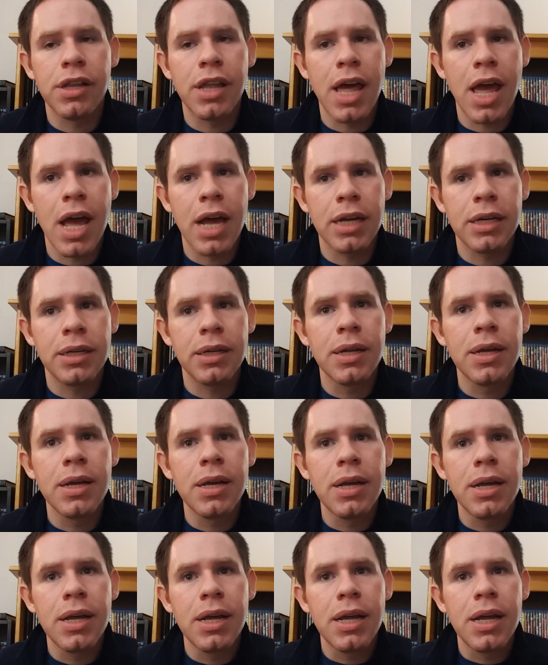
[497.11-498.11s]
that
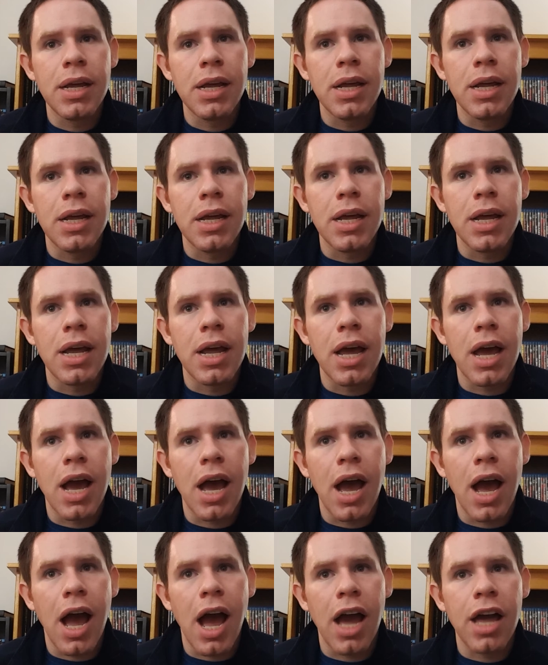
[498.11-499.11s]

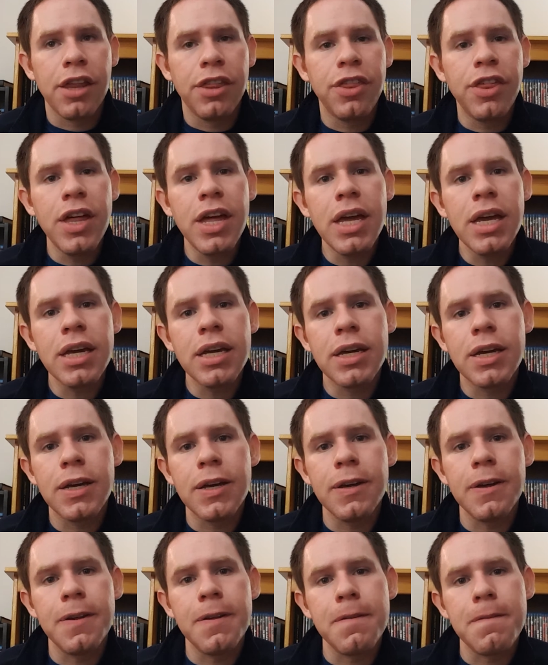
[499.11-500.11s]
I think